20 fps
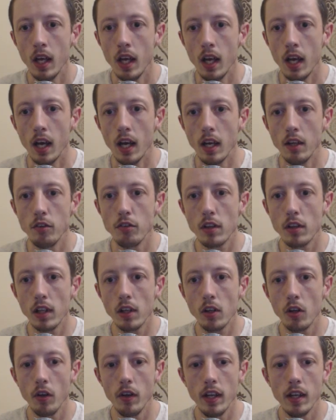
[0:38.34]
You just click
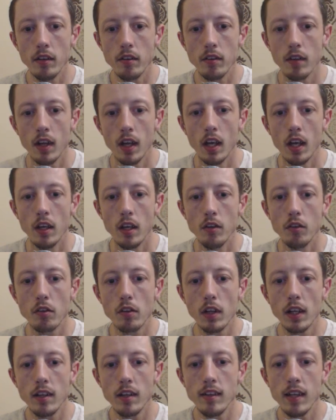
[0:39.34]
on it, you just
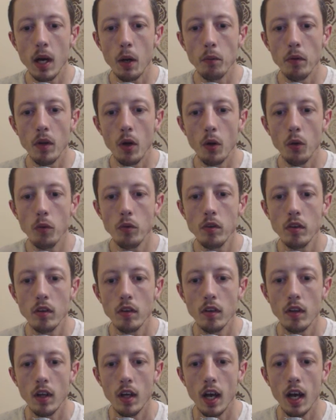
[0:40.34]
click download,
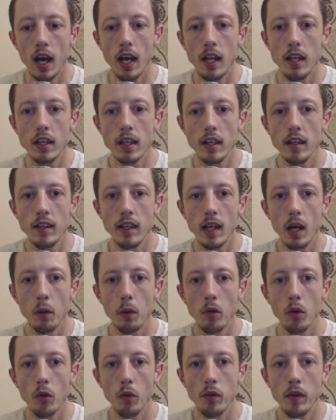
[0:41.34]
and you can
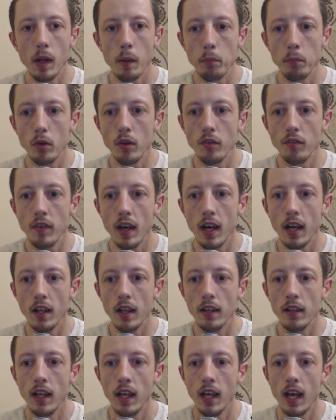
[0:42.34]
download that profile,
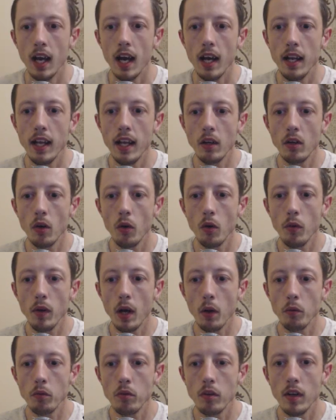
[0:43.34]
and then go down
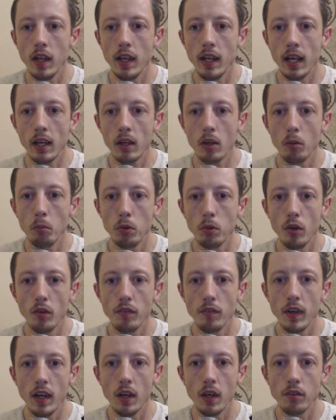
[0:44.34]
to the Nacon
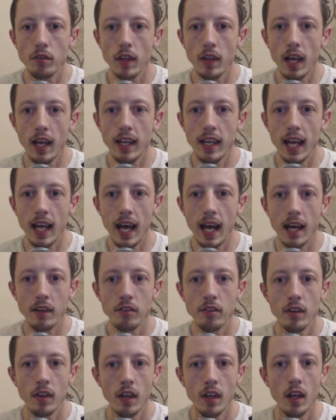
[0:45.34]
profiles and add
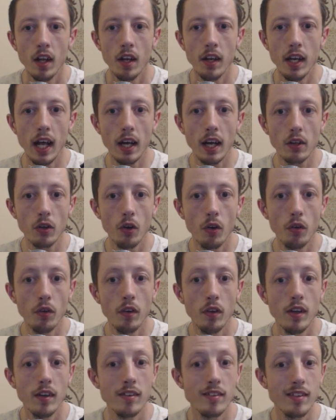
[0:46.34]
Nacon
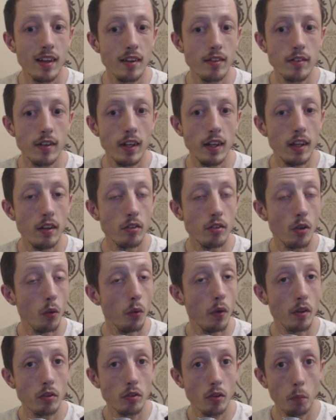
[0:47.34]
Destiny. So
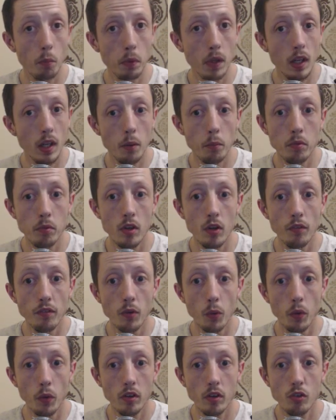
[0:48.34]
that's completely up to you if you
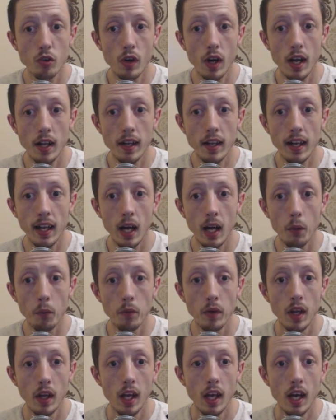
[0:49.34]
want to try that out.
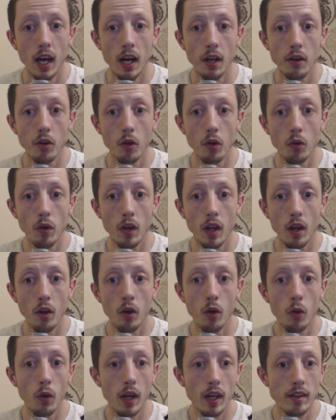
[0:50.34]
I don't
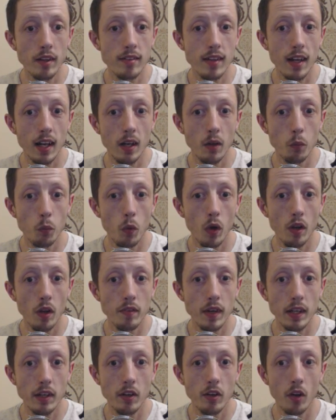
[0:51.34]
know exactly what they've
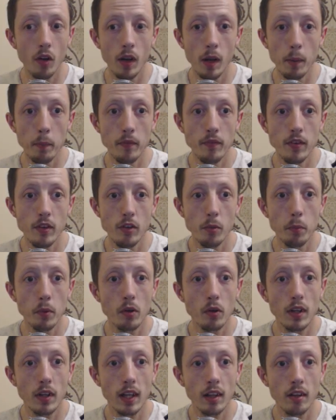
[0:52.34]
added on there, but if you double
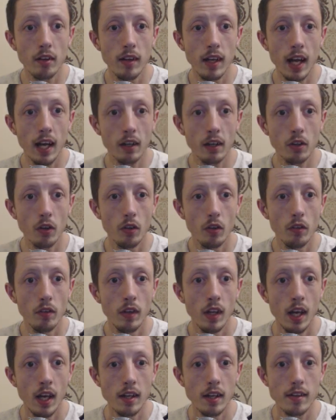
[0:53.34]
click Nacon
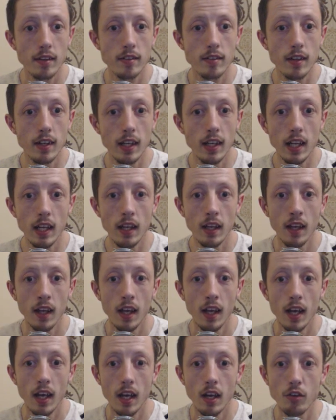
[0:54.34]
Destiny,
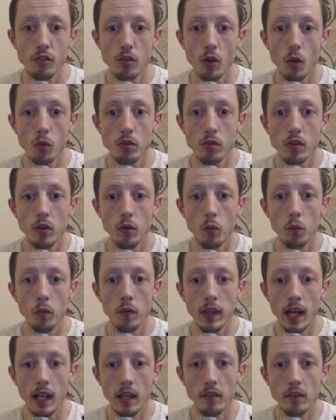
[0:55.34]
it shows you
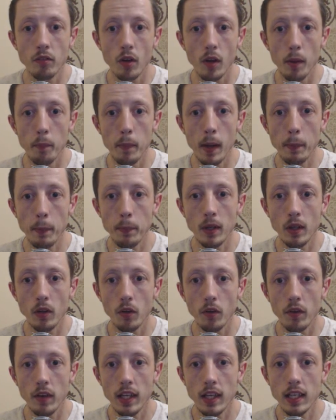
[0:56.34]
that they've got a mapping on
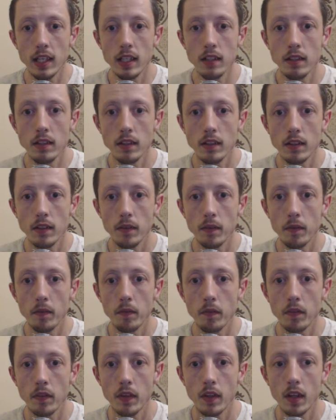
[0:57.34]
here,
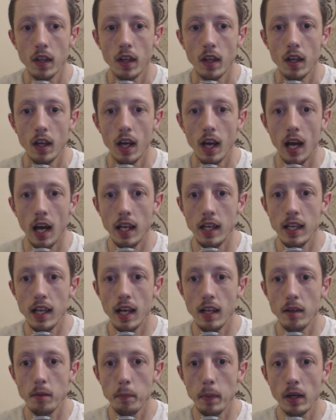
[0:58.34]
and they had
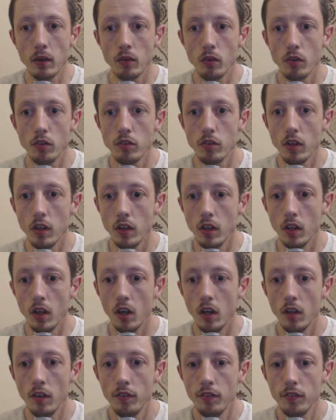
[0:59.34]
the macros turned
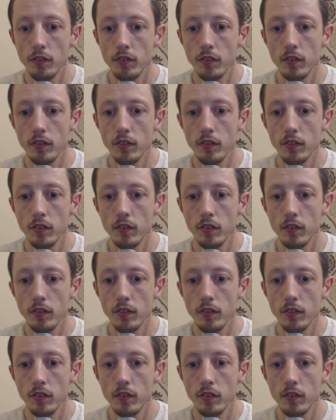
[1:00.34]
off,